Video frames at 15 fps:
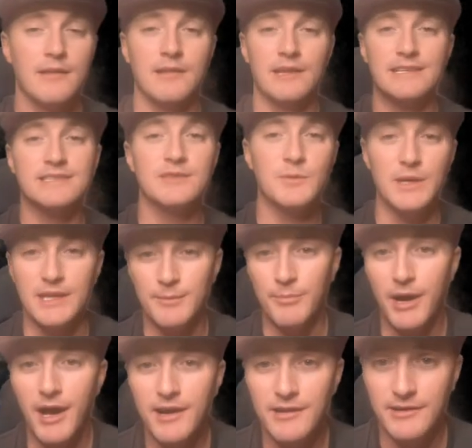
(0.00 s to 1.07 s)
Let's sweeten the
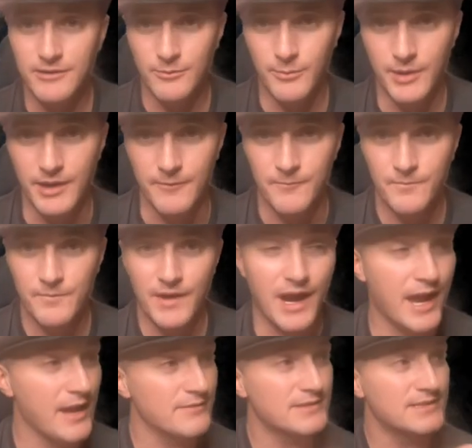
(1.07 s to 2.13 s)
pot a little bit.
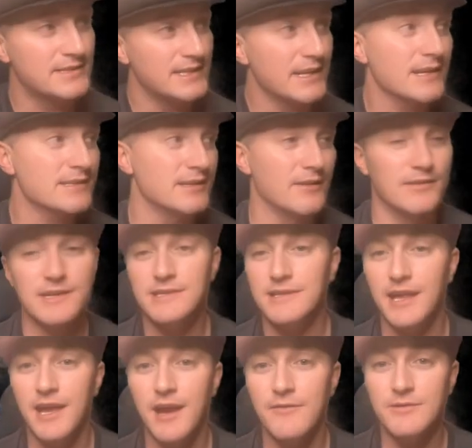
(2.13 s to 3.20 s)
I have six of these
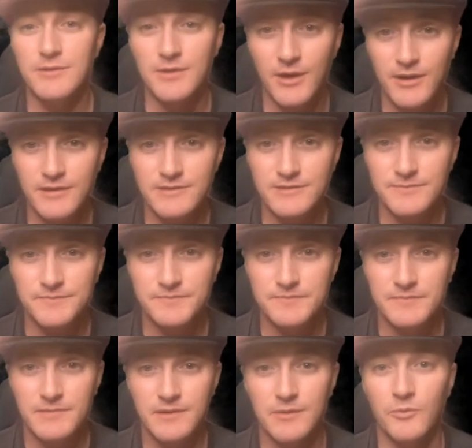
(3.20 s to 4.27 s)
Clay After Darks.
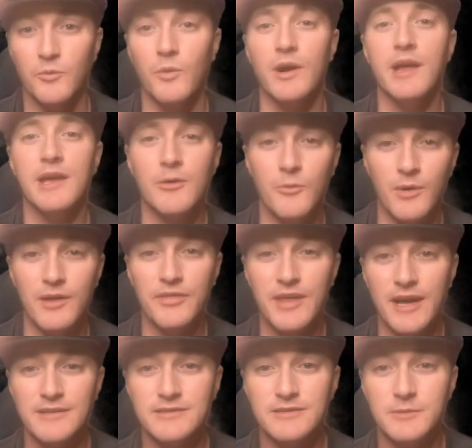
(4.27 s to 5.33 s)
When I hit
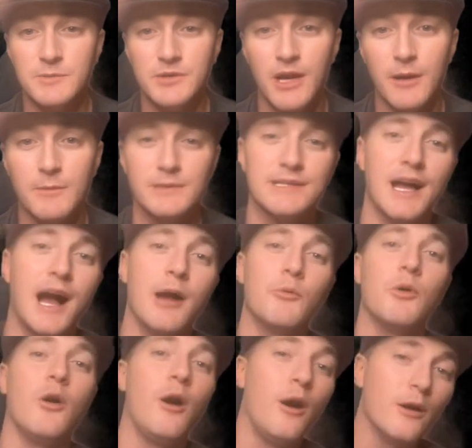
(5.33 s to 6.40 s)
1,000 subscribers, I
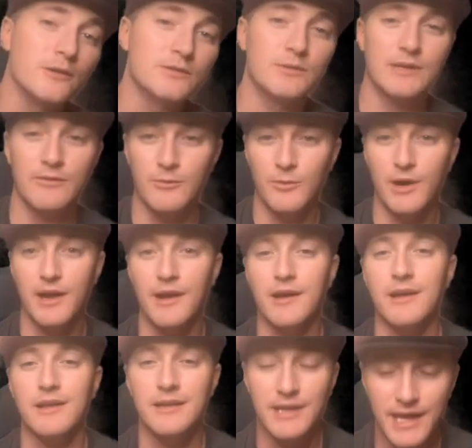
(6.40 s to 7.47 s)
will also give away
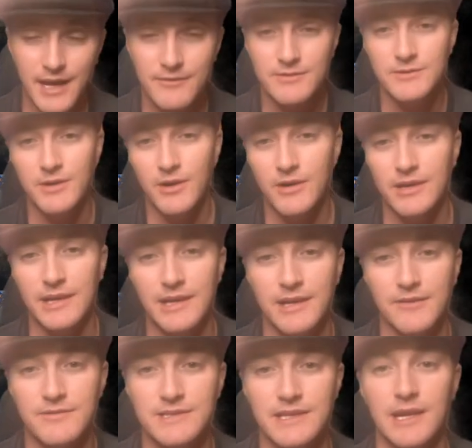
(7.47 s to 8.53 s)
a Clay After Dark
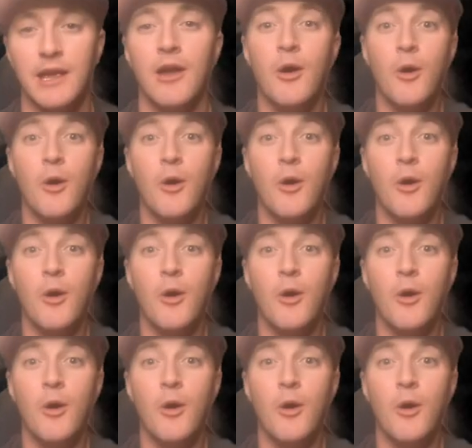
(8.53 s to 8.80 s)
NFT.